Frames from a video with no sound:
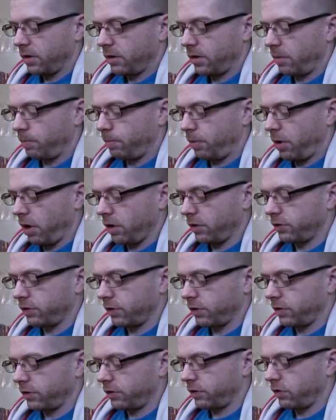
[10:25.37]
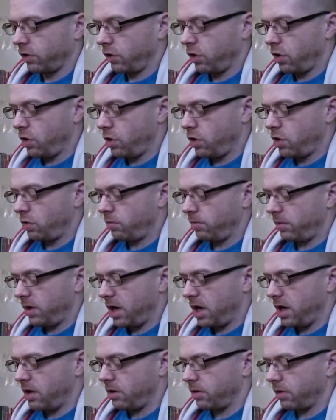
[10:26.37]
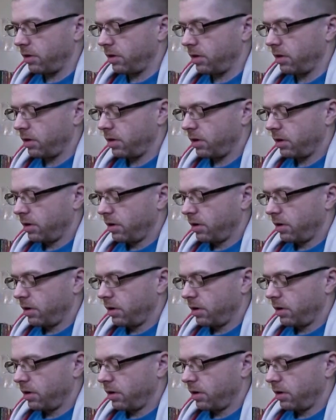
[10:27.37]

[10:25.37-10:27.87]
the persons to whom either